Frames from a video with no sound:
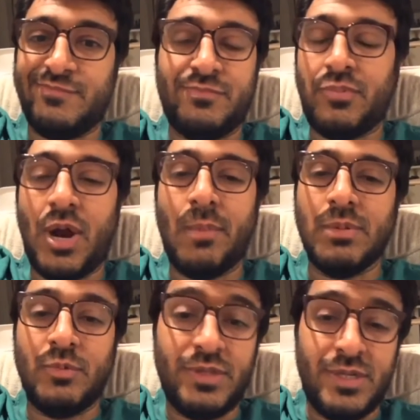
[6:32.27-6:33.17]
problem
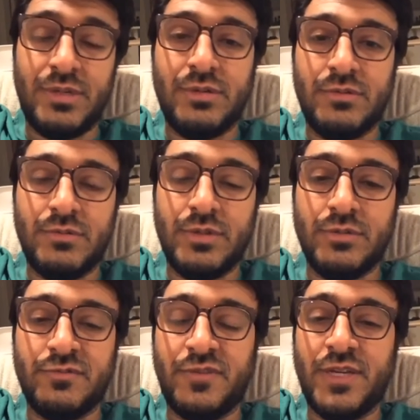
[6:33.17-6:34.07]
with it, you you
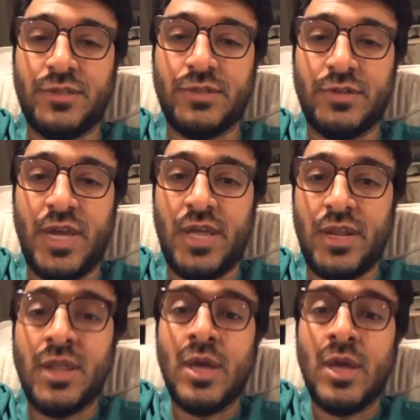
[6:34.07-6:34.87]
fail to create it,